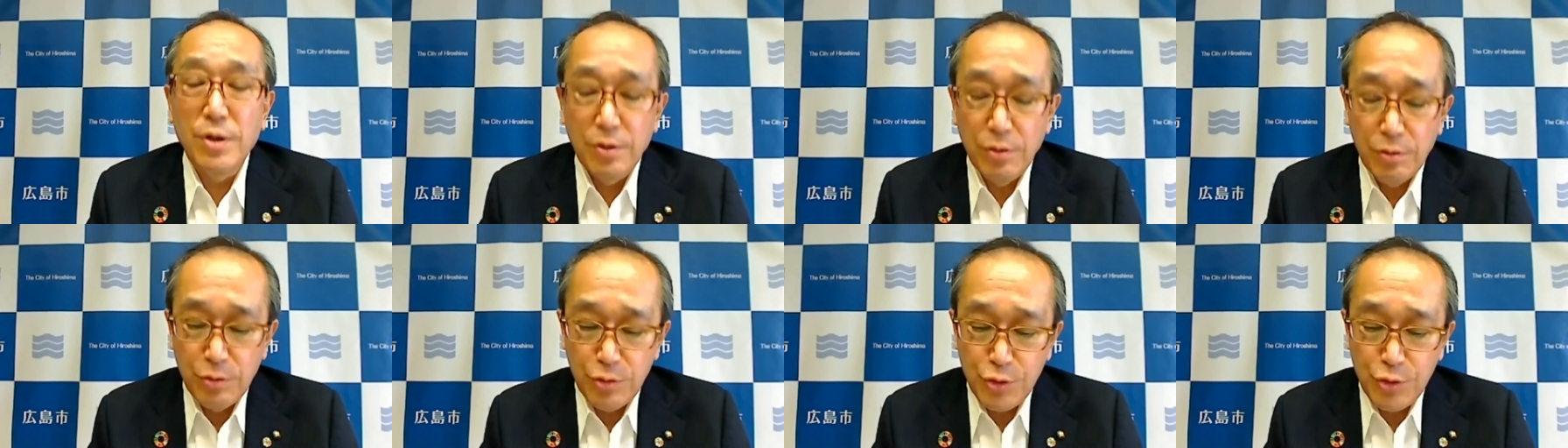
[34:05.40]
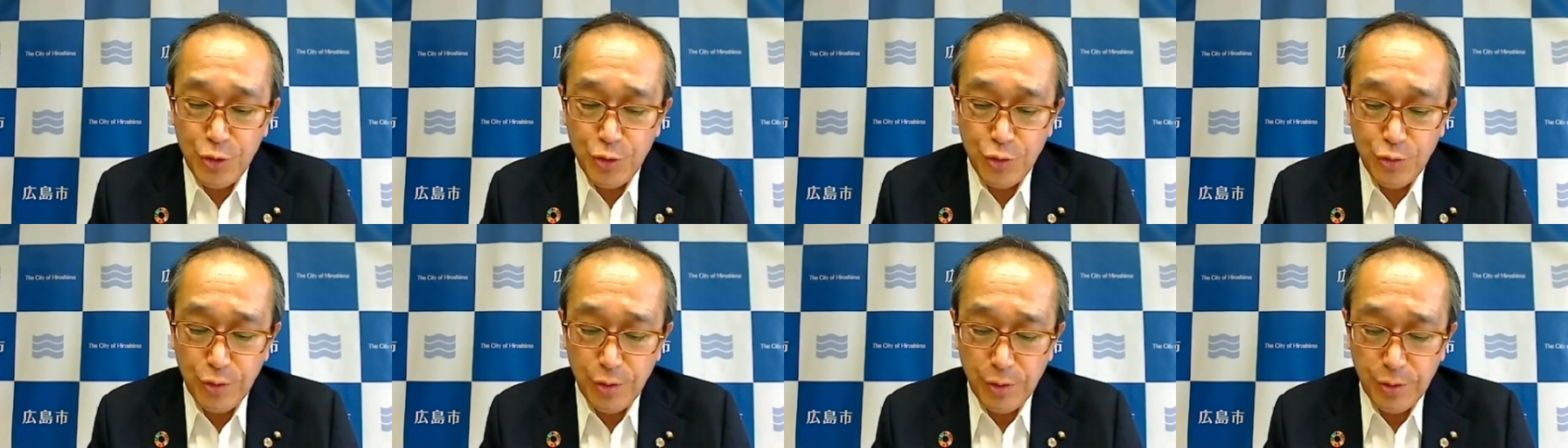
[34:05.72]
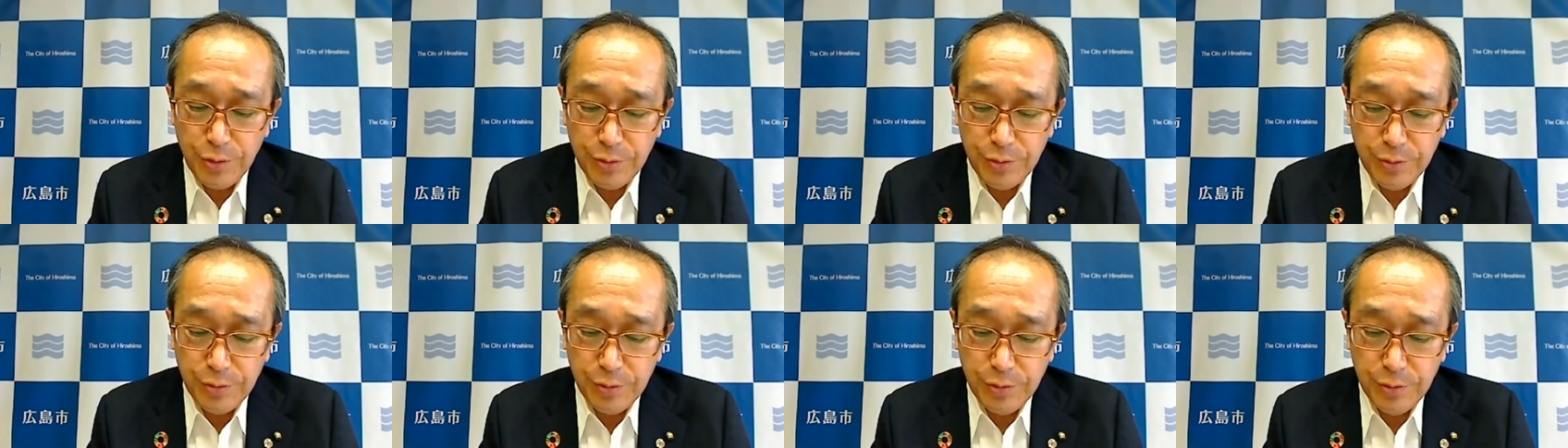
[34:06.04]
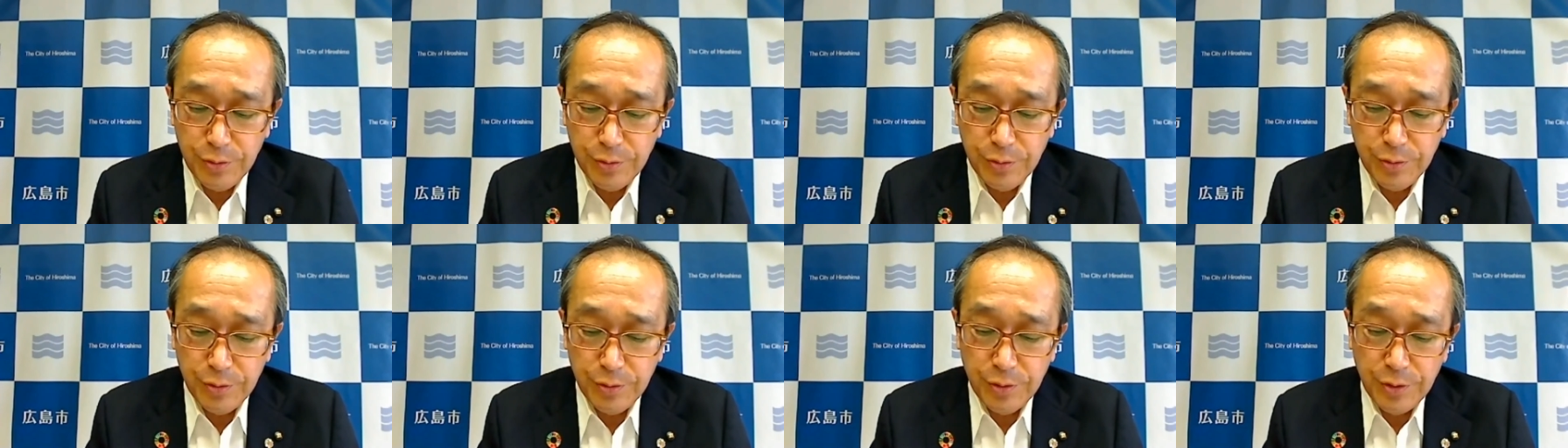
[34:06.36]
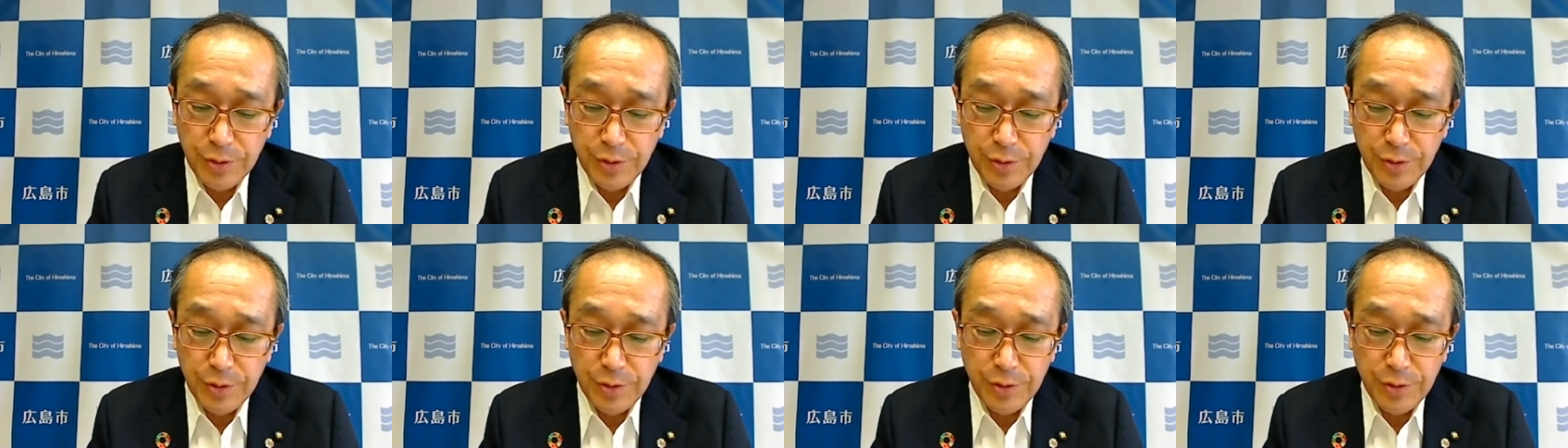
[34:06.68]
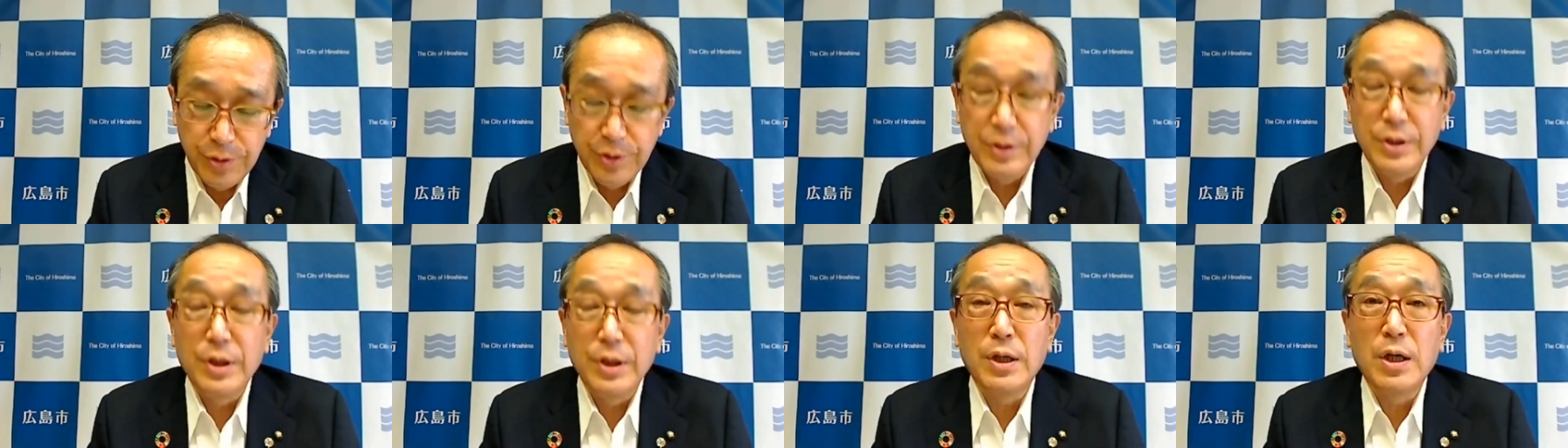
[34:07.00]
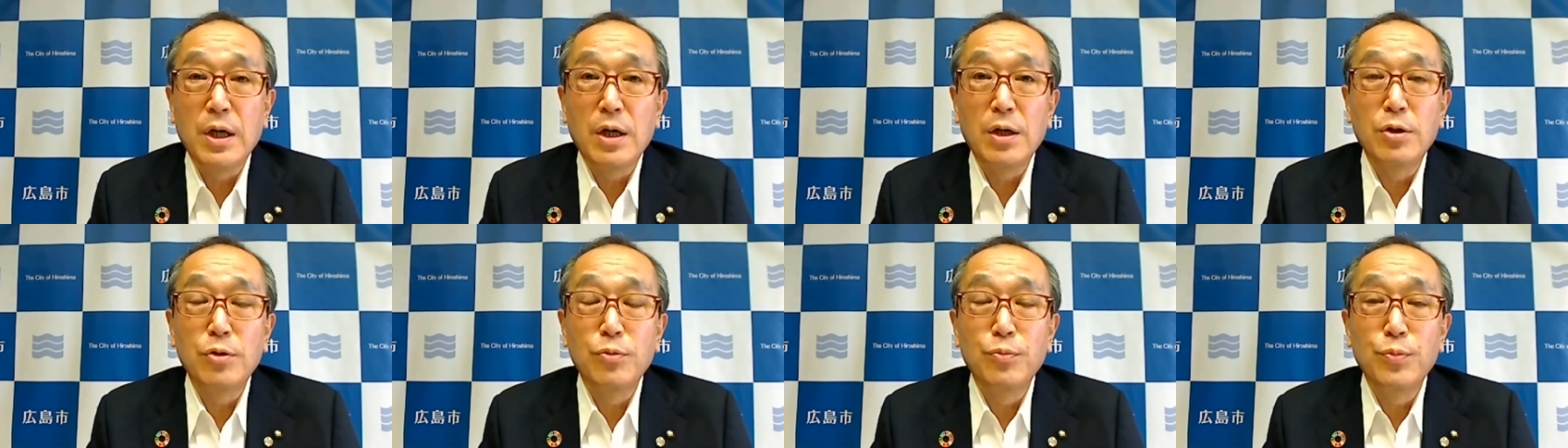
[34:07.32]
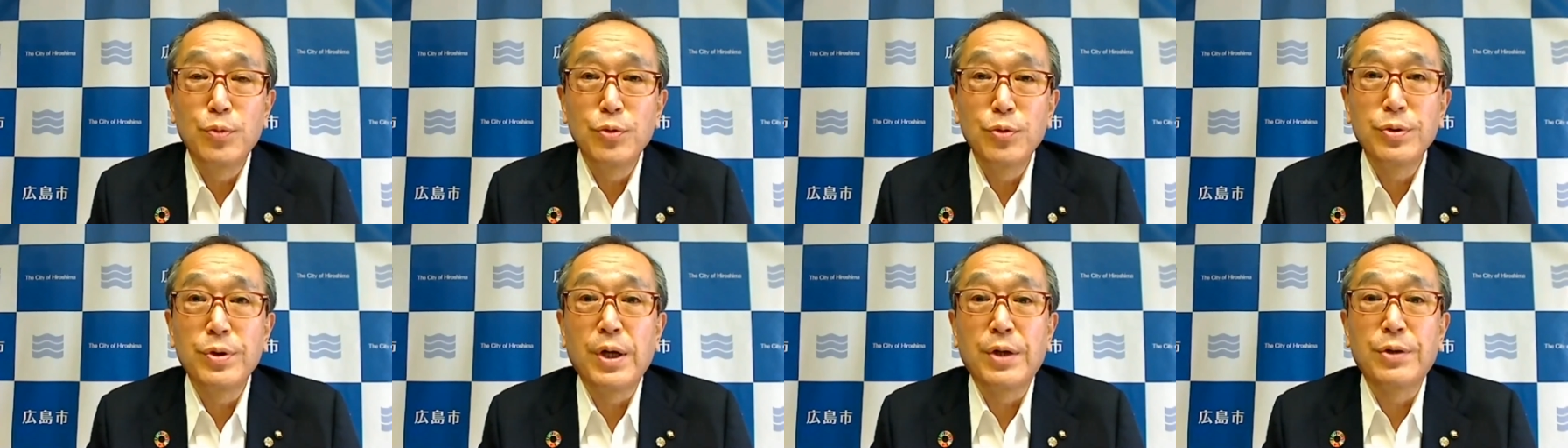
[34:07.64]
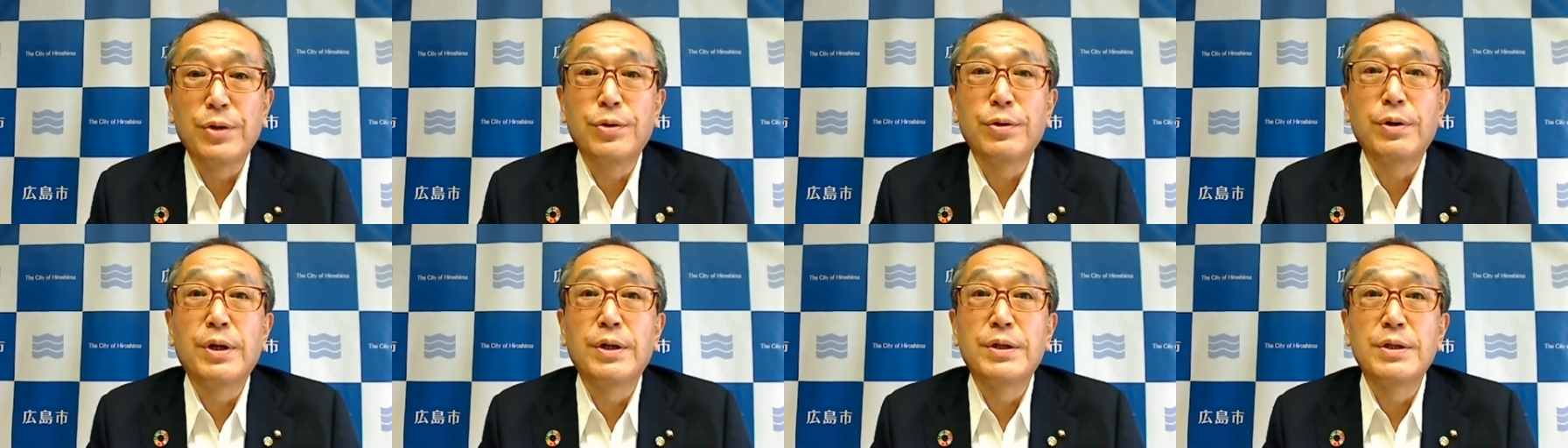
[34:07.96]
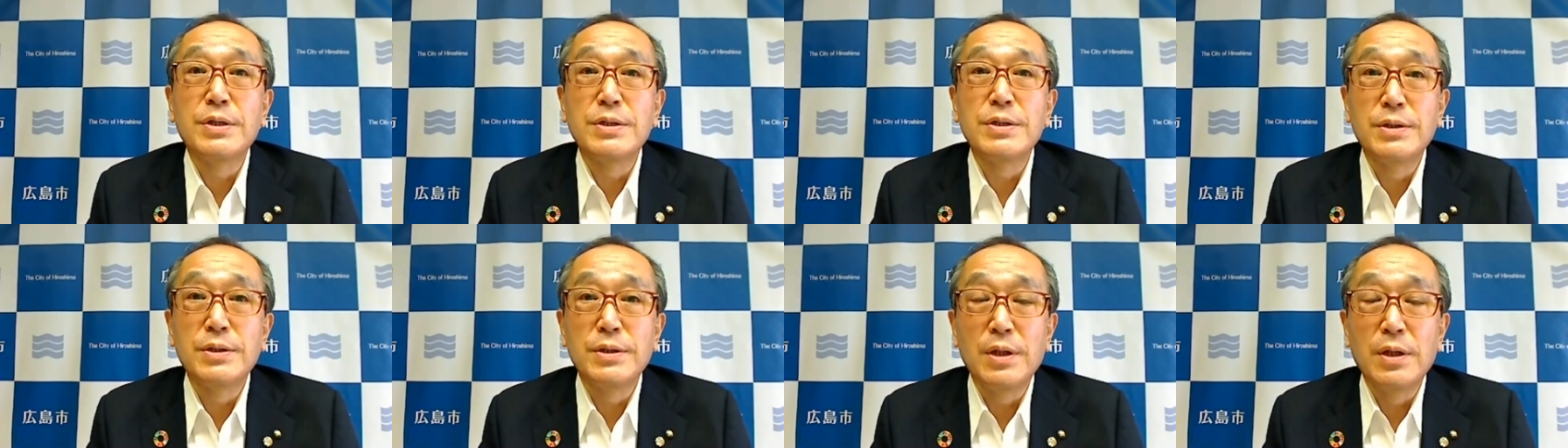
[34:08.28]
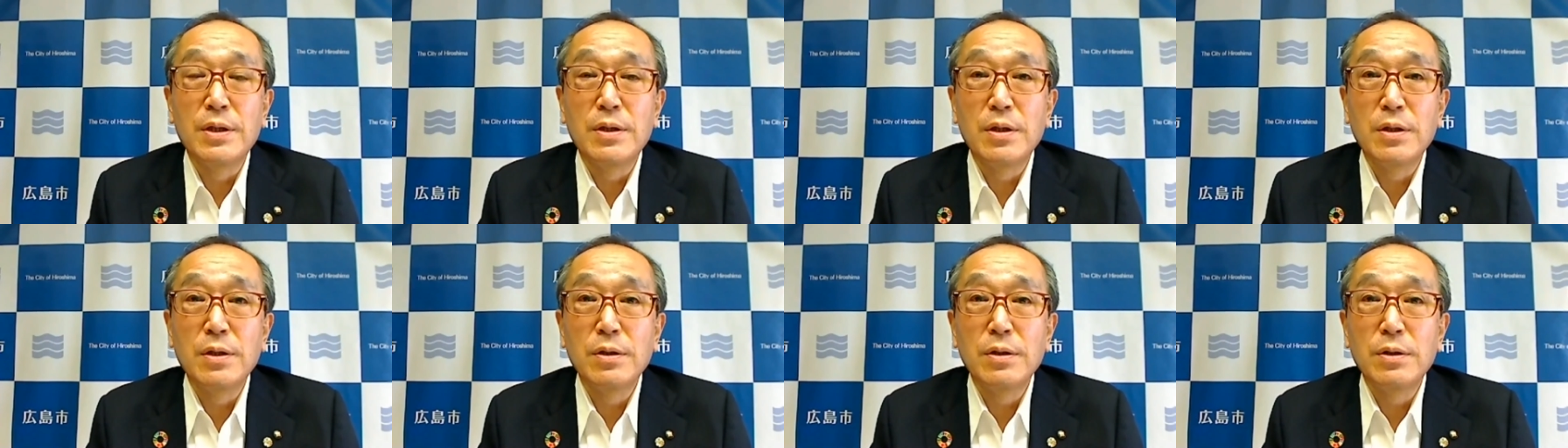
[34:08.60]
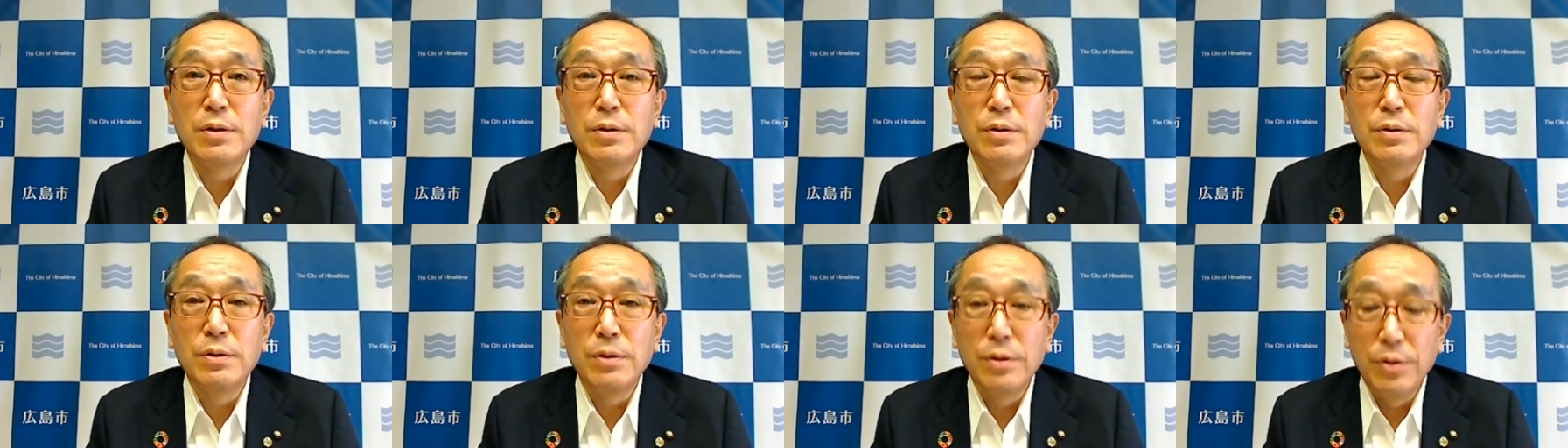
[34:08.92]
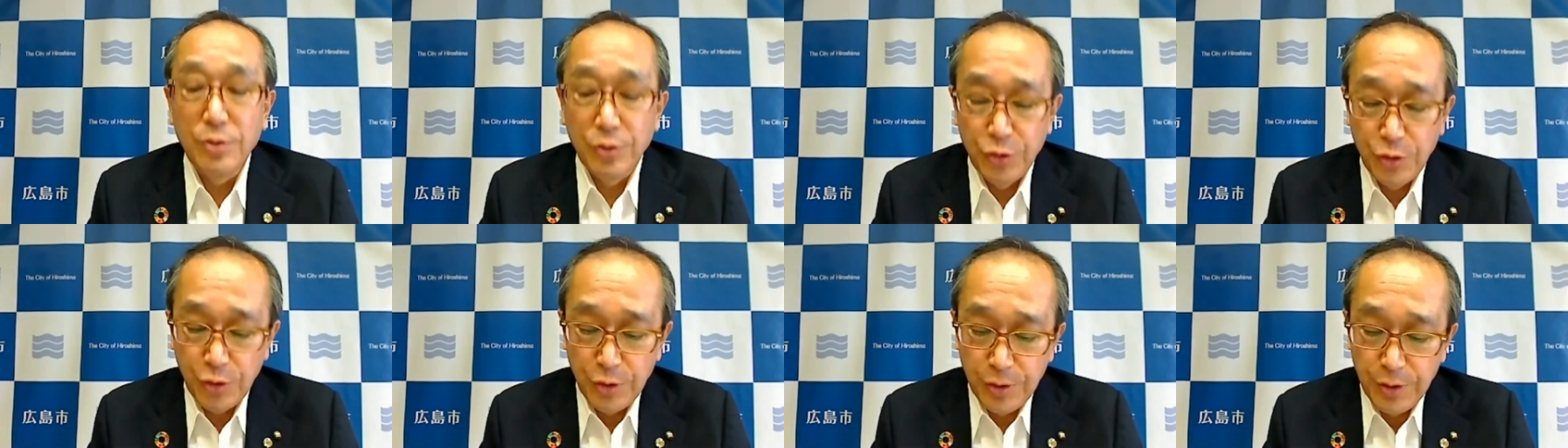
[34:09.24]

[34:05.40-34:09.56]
We have a sister city relationship, and the culture